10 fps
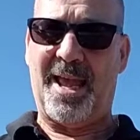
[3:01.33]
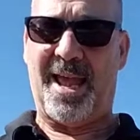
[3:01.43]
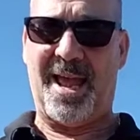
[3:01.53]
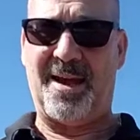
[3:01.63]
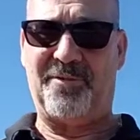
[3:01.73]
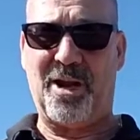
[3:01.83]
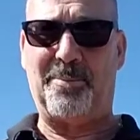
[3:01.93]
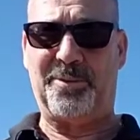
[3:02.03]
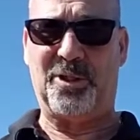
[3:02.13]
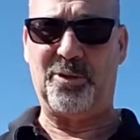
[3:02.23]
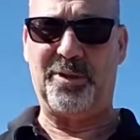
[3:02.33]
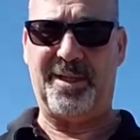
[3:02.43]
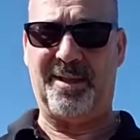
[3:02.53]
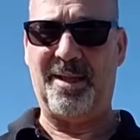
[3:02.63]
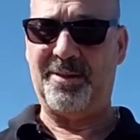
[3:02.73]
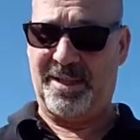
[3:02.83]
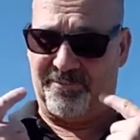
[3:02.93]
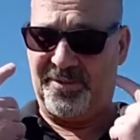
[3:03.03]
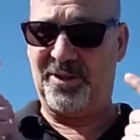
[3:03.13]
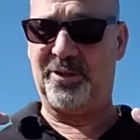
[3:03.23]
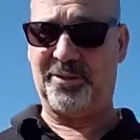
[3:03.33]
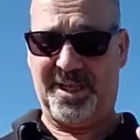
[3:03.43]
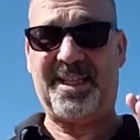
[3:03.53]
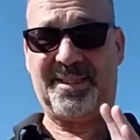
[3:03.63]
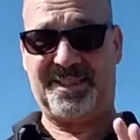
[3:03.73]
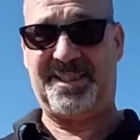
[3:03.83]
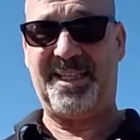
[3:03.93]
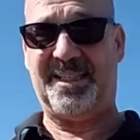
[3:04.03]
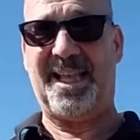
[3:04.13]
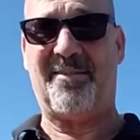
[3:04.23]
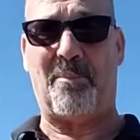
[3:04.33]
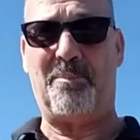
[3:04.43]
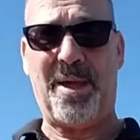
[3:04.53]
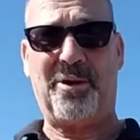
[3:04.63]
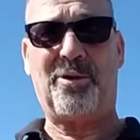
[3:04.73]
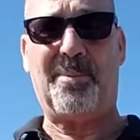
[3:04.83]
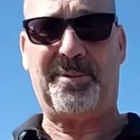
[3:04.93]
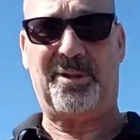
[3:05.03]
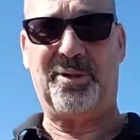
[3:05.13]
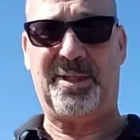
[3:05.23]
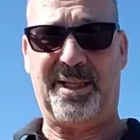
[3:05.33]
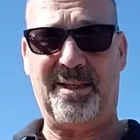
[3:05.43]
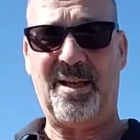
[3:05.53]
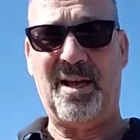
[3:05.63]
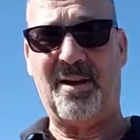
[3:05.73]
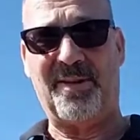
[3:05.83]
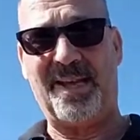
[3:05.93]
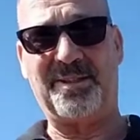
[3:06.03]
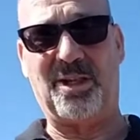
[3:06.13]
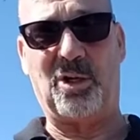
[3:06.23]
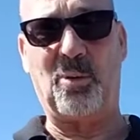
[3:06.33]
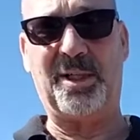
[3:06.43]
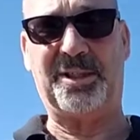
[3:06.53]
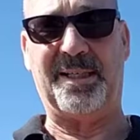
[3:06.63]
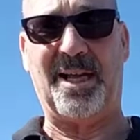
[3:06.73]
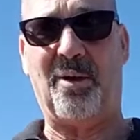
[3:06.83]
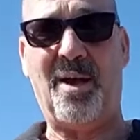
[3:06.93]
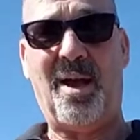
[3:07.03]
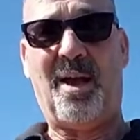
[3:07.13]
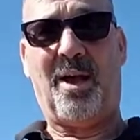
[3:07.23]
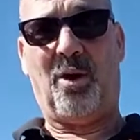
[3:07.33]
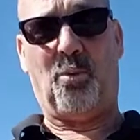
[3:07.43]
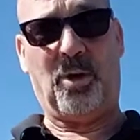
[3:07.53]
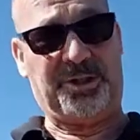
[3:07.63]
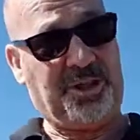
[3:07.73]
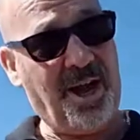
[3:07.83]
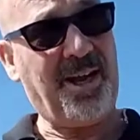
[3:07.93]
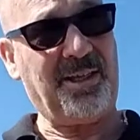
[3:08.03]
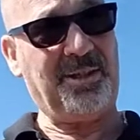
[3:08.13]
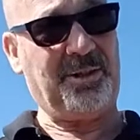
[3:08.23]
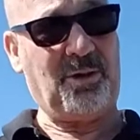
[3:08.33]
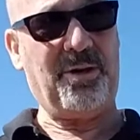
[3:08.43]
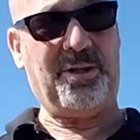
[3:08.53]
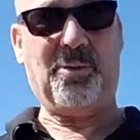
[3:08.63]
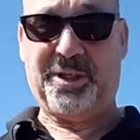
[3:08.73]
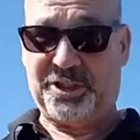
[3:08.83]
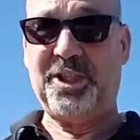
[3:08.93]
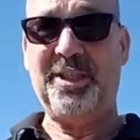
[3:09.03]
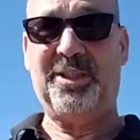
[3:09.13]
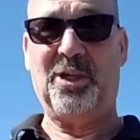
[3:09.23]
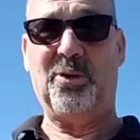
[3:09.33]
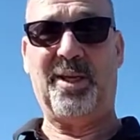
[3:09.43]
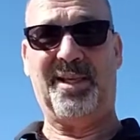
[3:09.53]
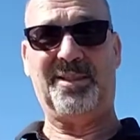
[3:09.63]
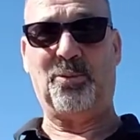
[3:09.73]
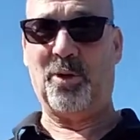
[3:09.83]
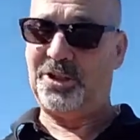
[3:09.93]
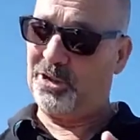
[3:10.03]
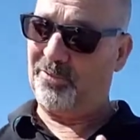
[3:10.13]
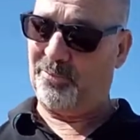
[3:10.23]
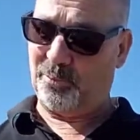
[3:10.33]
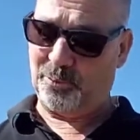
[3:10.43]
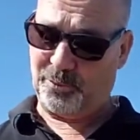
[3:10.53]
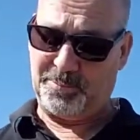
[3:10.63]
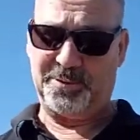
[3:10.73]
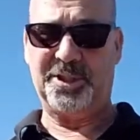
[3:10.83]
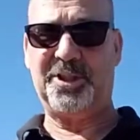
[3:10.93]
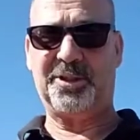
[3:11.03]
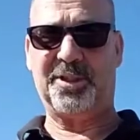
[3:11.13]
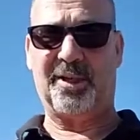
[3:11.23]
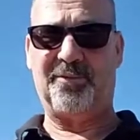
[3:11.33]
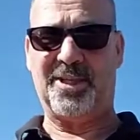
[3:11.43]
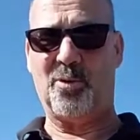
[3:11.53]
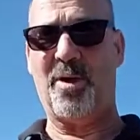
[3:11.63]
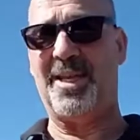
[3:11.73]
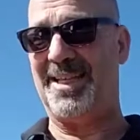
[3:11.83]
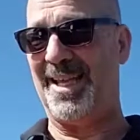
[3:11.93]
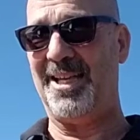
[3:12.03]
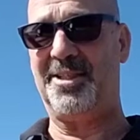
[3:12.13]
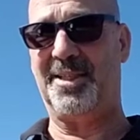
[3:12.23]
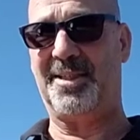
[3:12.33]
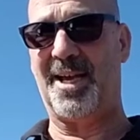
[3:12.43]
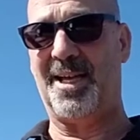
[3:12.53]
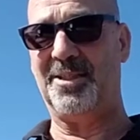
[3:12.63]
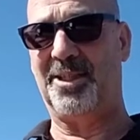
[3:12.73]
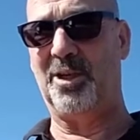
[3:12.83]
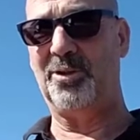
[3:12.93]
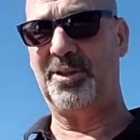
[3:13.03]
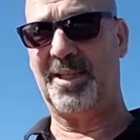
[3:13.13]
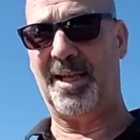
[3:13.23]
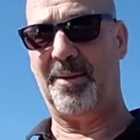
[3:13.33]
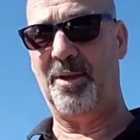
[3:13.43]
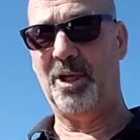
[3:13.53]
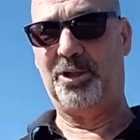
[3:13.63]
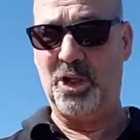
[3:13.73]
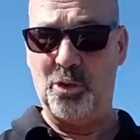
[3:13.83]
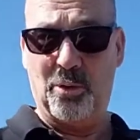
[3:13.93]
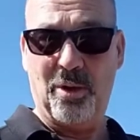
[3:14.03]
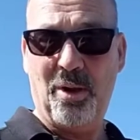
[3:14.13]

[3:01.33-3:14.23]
have the opportunity, they can see that they have a better opportunity of asking a question. Now, what you're not going to do, or you shouldn't do, is once you've repositioned yourself and you want to engage these guys, you don't say, dude,